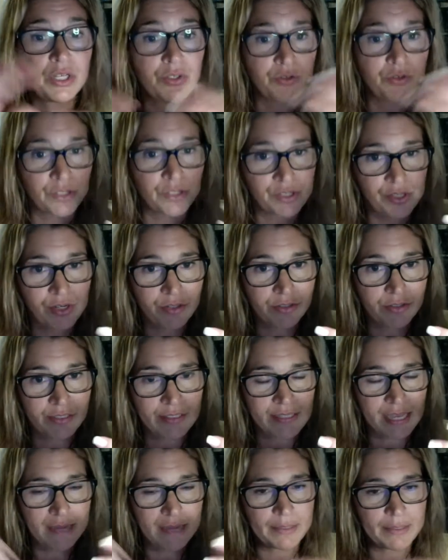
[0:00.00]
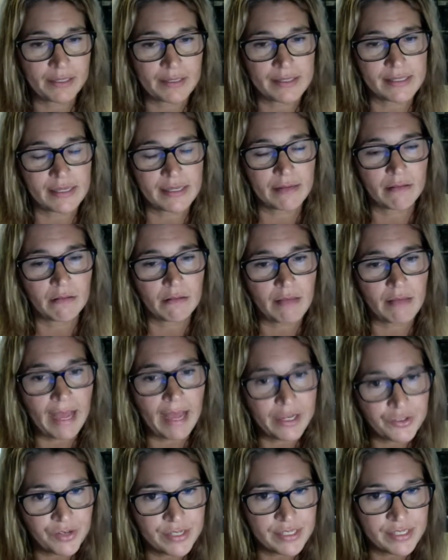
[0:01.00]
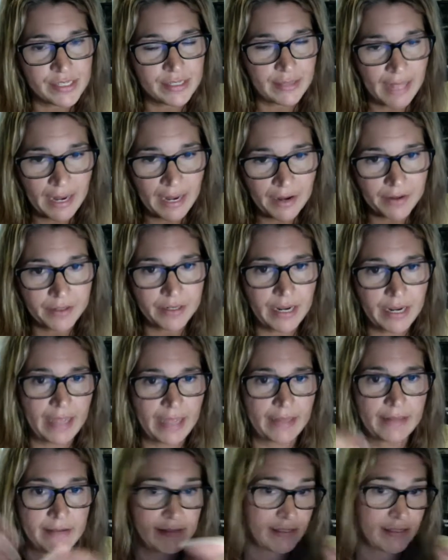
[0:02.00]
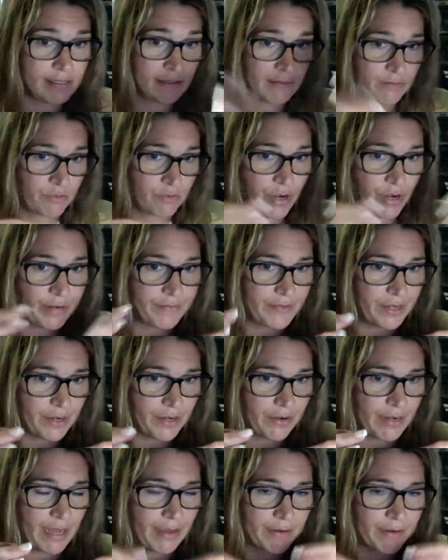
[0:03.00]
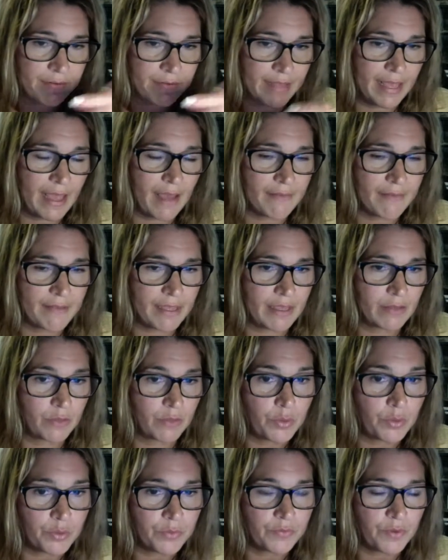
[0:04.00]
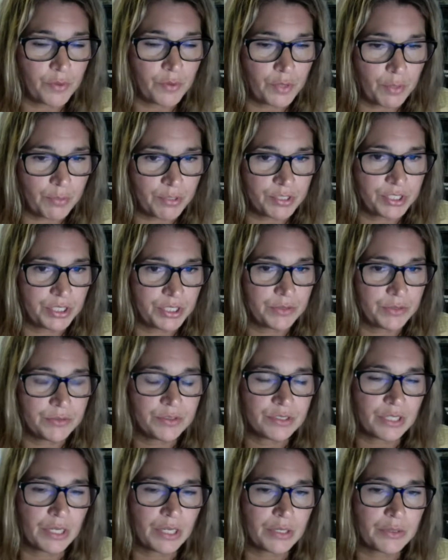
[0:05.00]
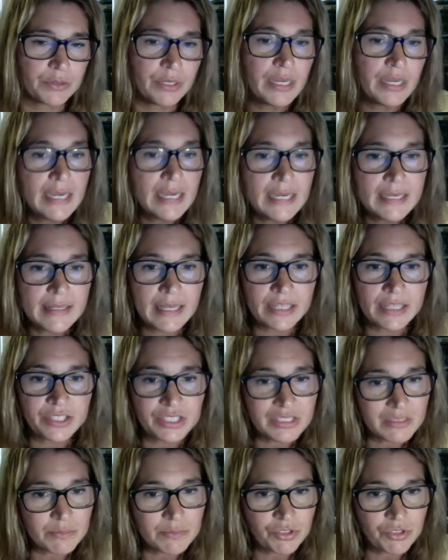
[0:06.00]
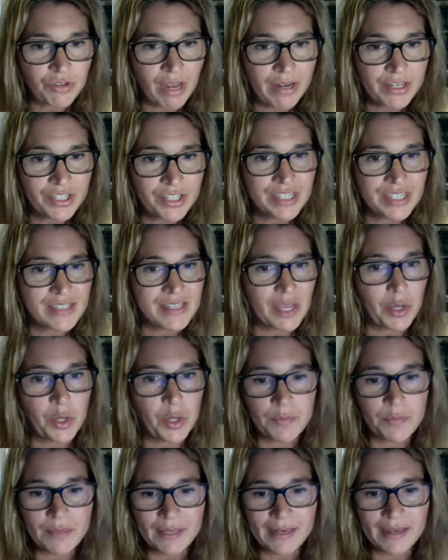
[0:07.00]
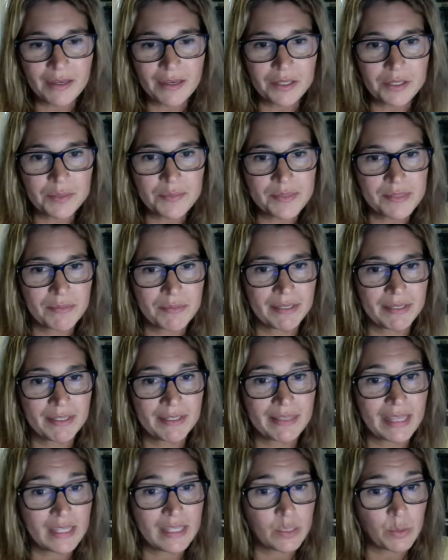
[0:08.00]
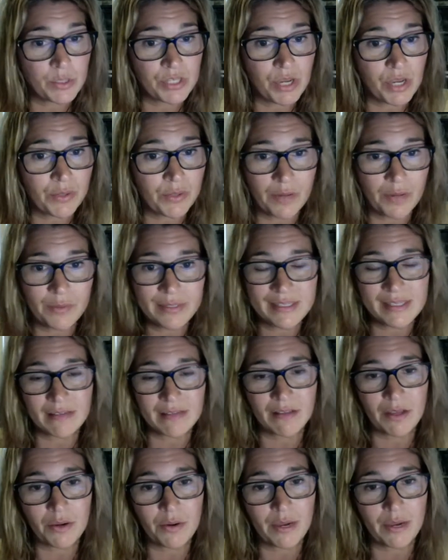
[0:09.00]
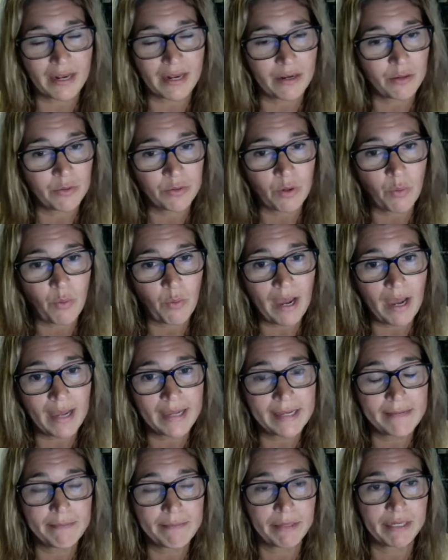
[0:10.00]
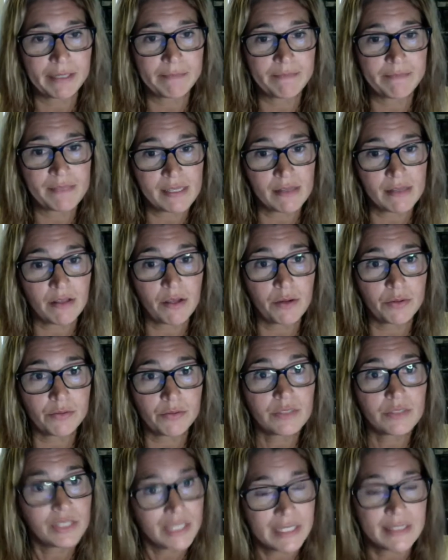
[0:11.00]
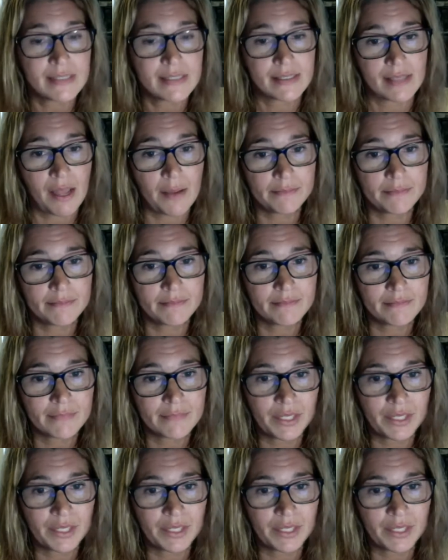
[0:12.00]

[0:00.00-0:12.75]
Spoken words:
You can certainly type in a single address in there and try to figure it out if they have a local phone number to you. So that's just some strategies. I hope that helps, but that's what's going on with Zillow. And I don't know why, but Zillow, you need to stop. Okay.